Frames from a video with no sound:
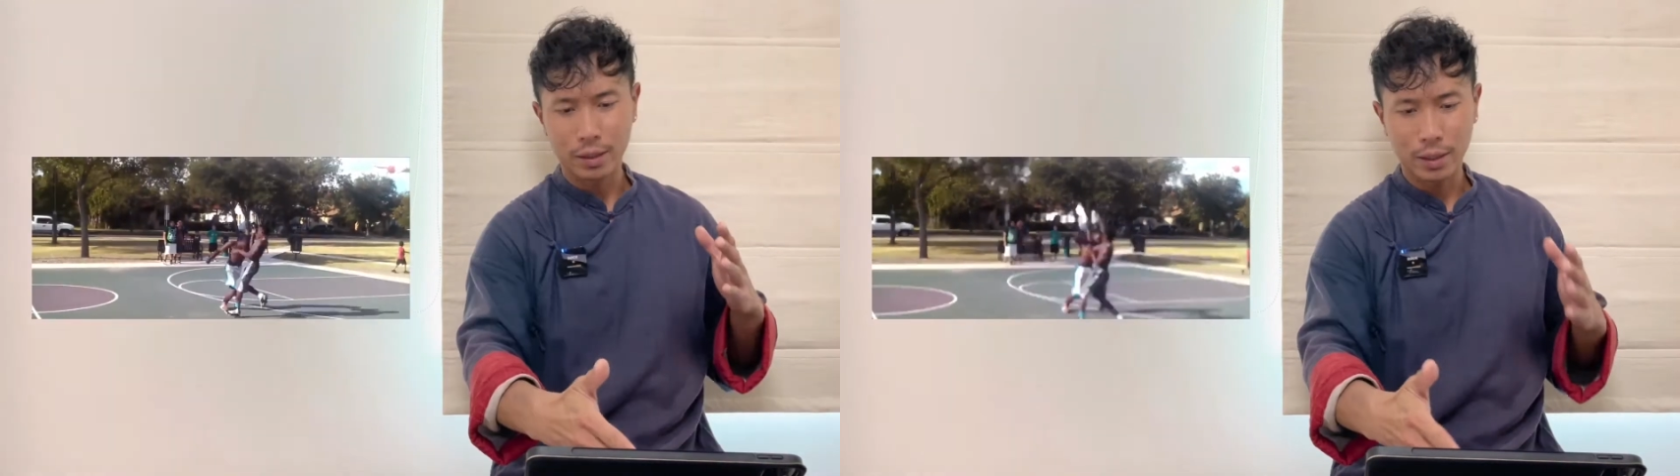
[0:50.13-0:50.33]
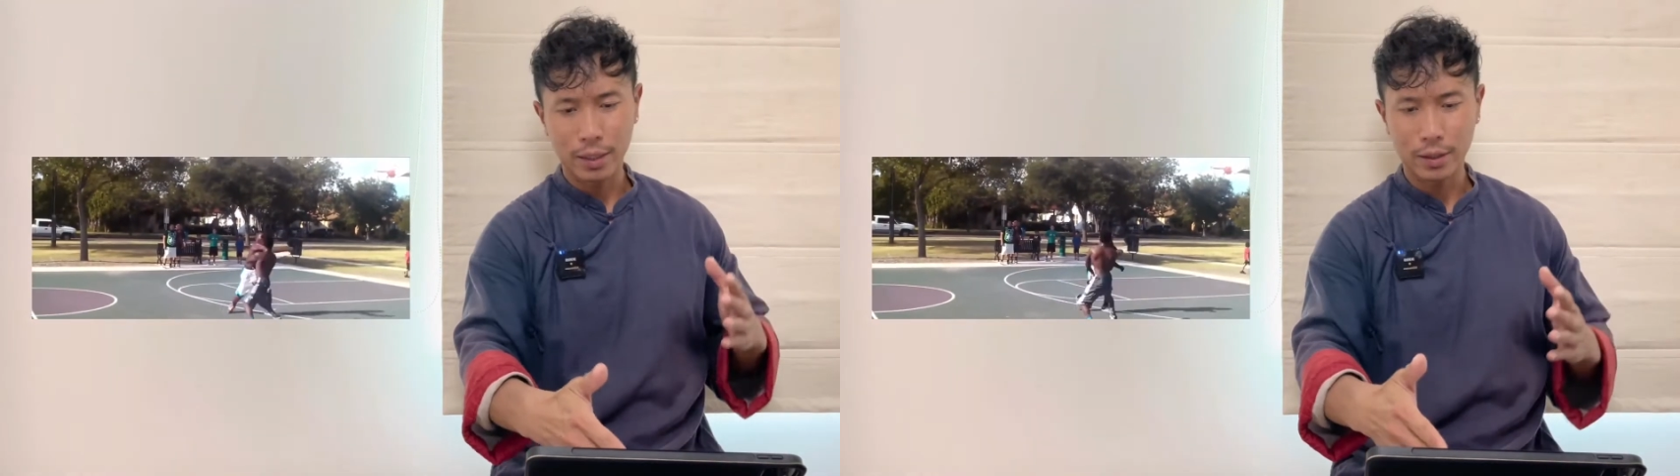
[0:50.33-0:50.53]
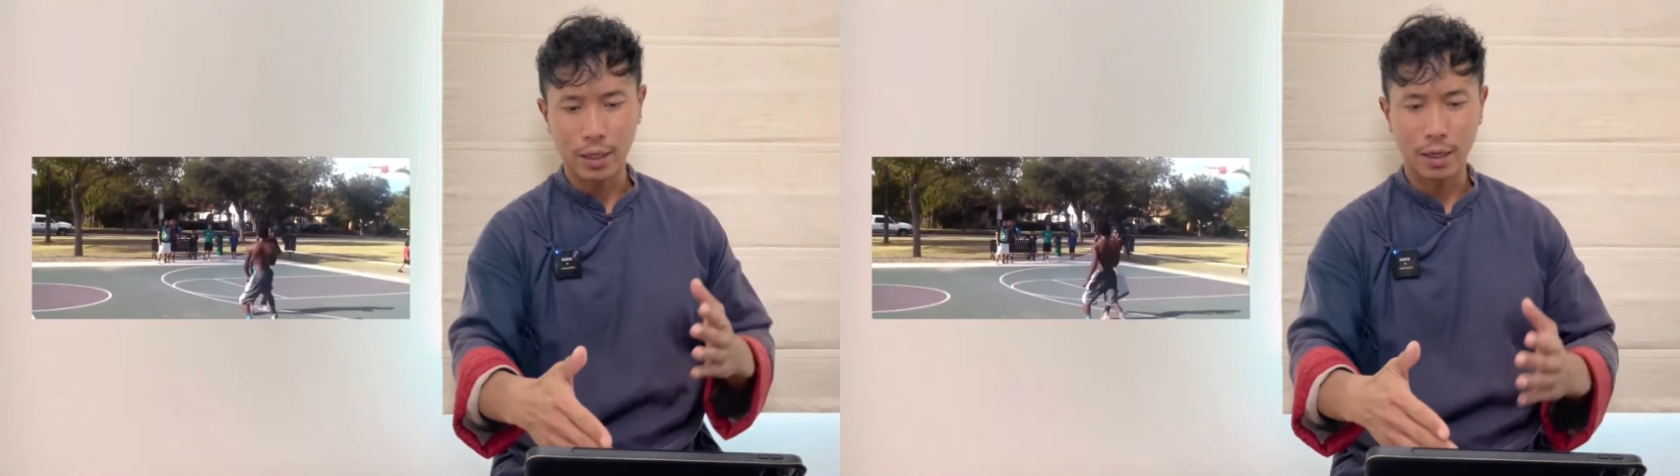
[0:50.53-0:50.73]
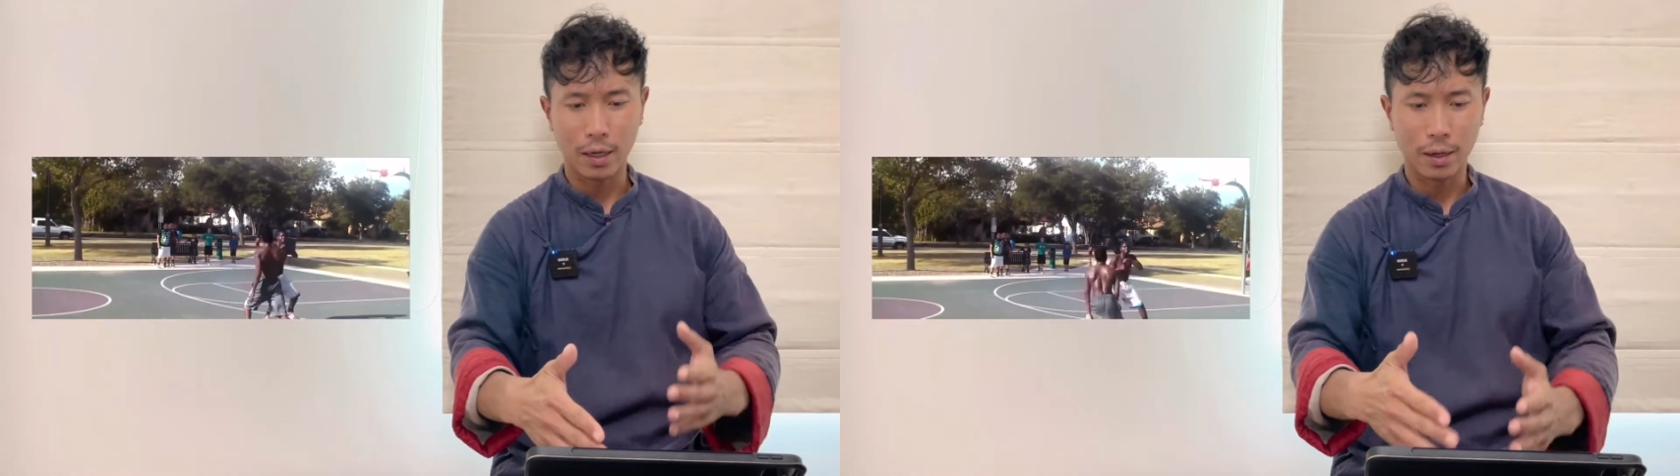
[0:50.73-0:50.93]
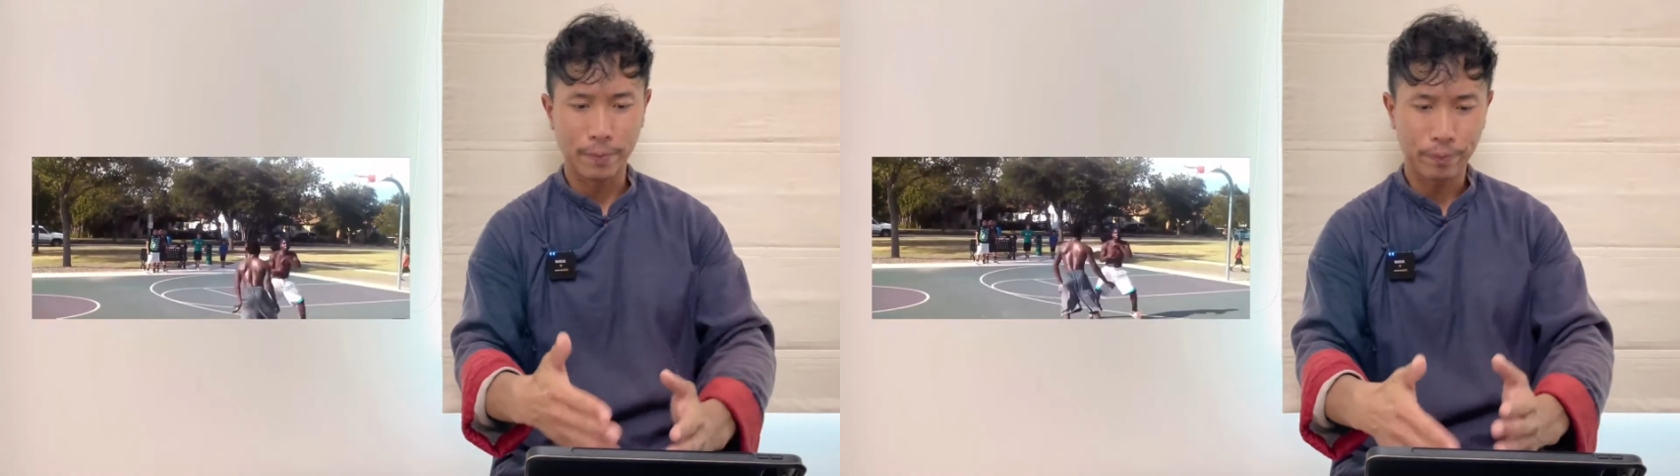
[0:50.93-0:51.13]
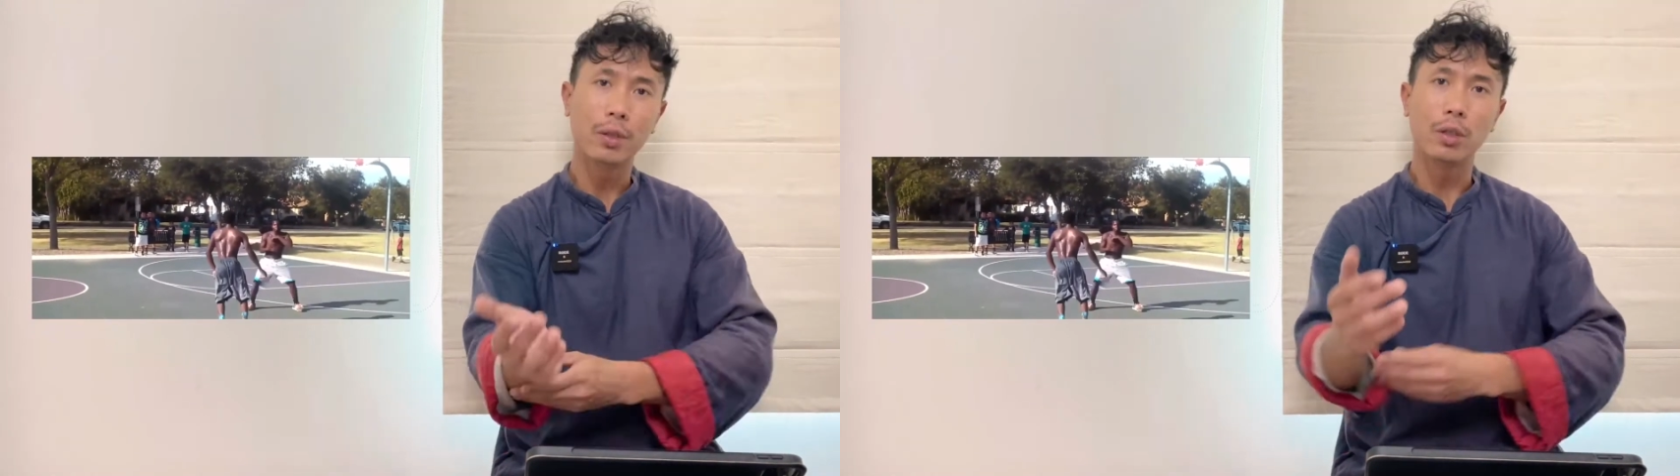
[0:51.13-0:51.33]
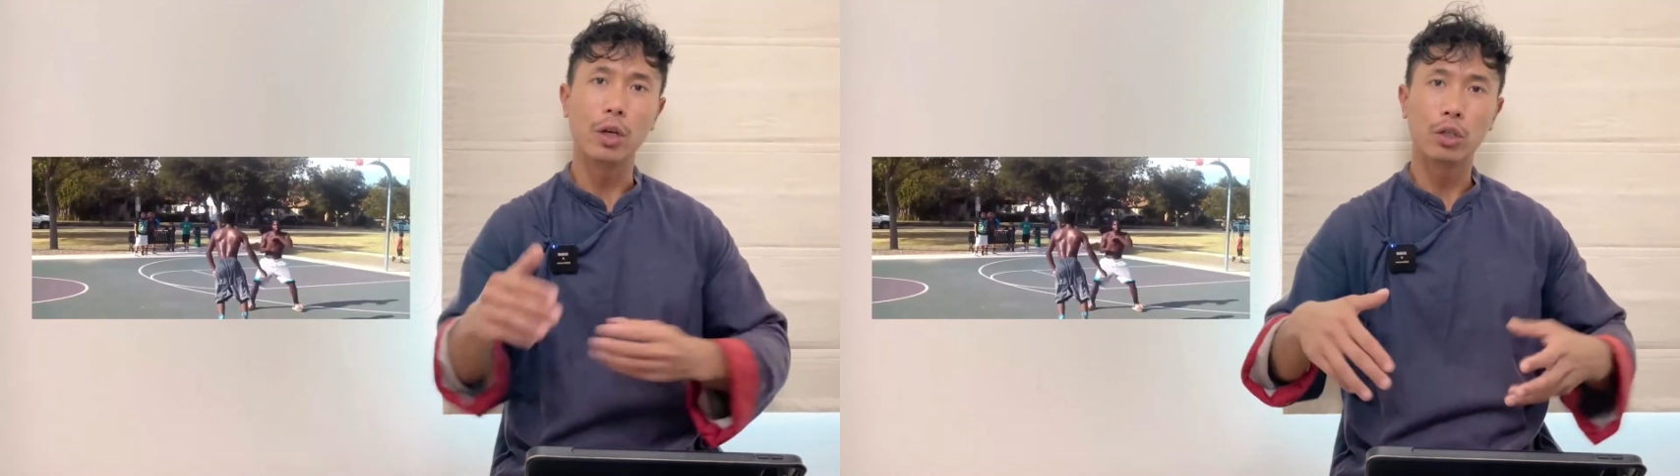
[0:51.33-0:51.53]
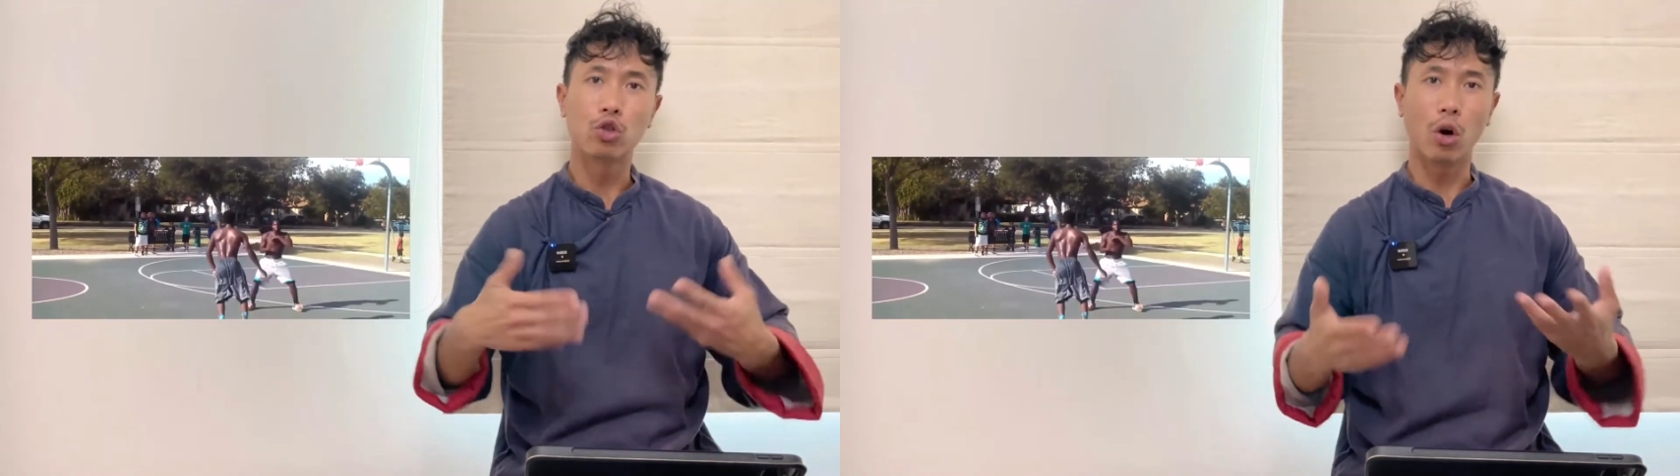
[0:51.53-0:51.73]
This the
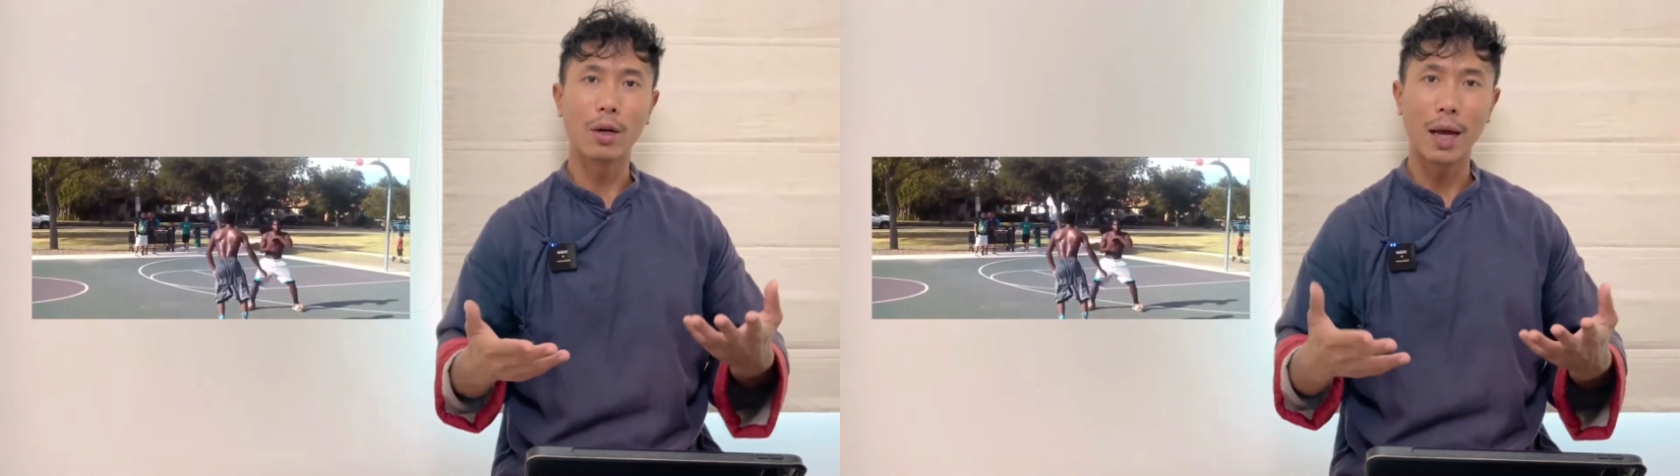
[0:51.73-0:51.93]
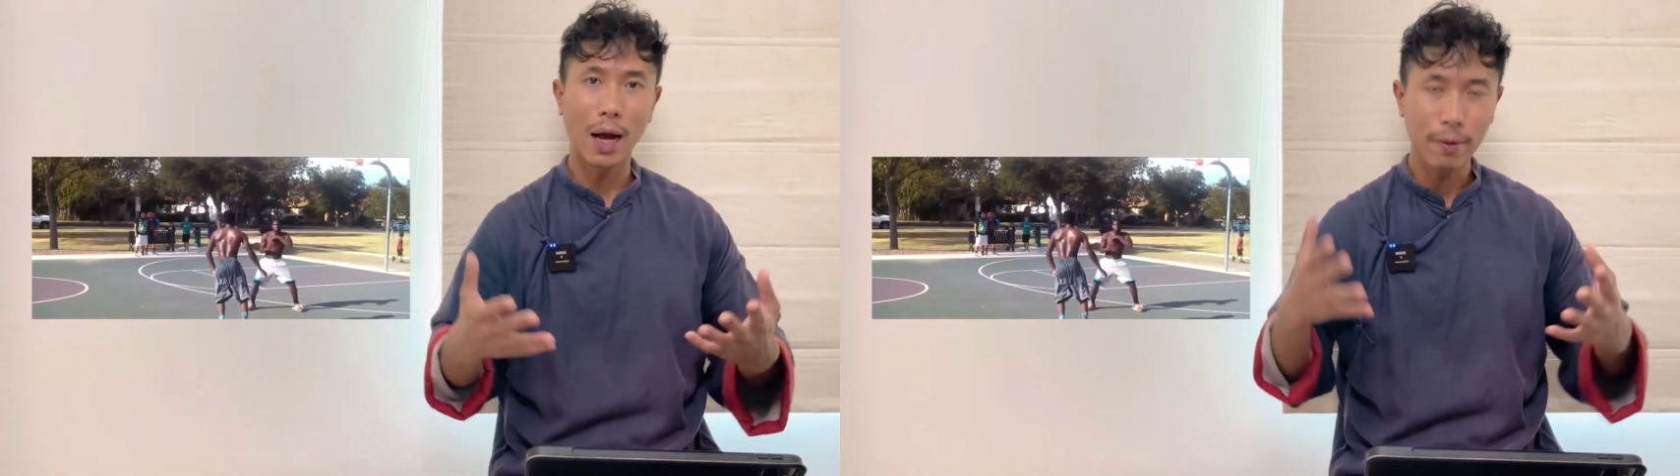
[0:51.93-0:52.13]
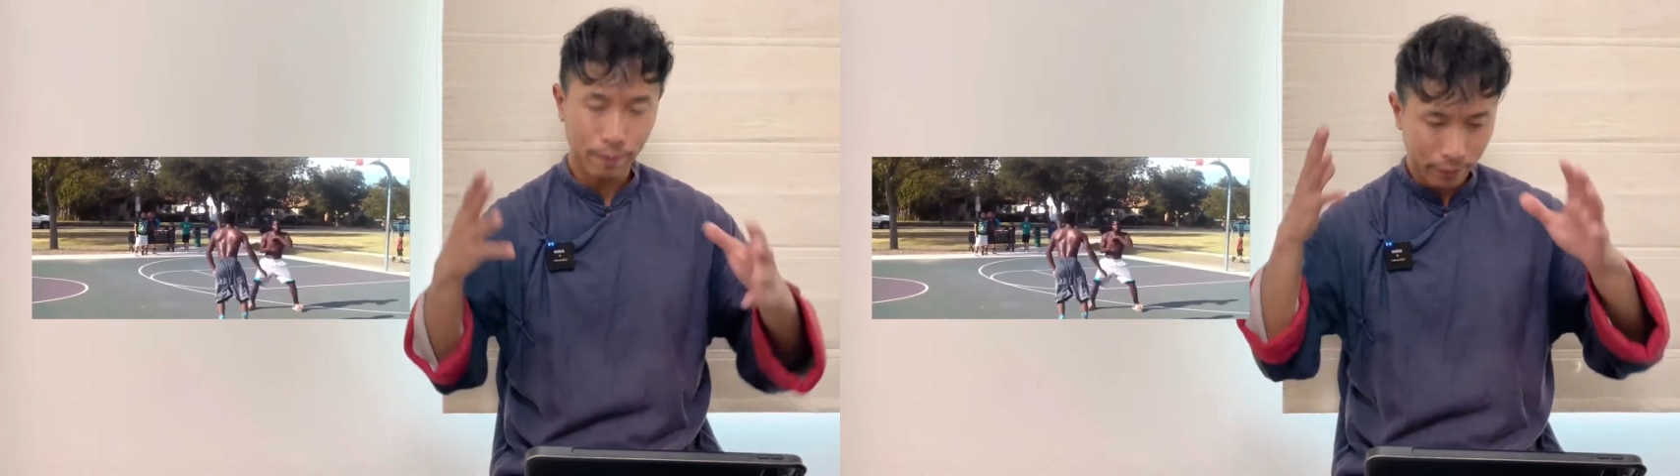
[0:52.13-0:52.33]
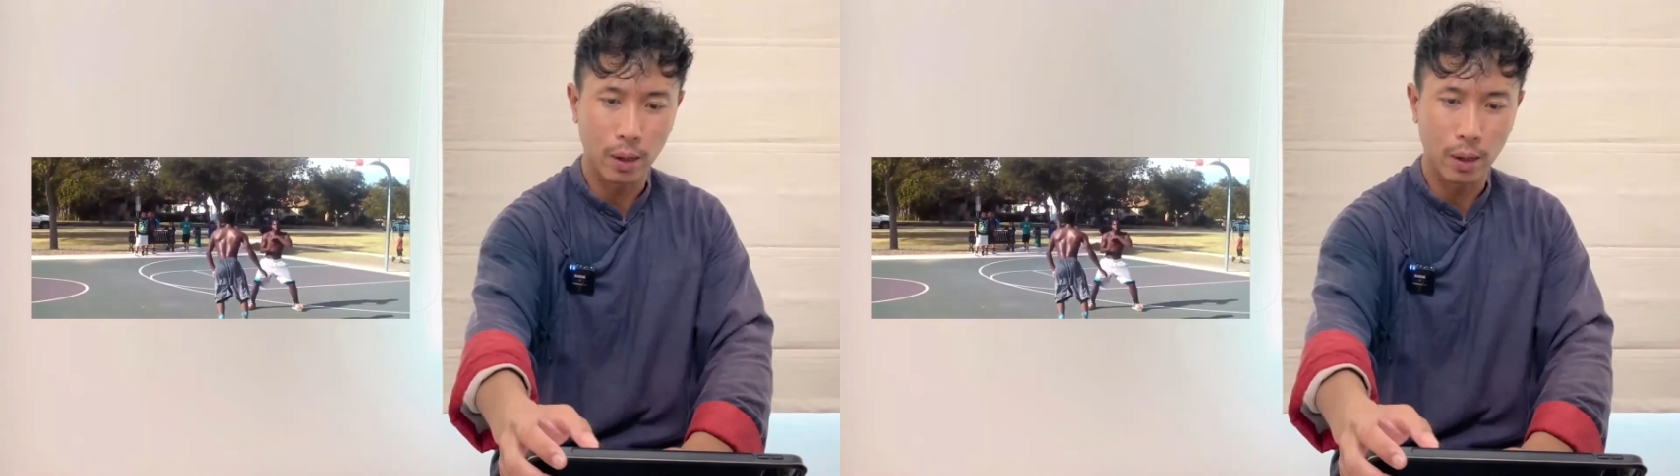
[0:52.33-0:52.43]
strong guy,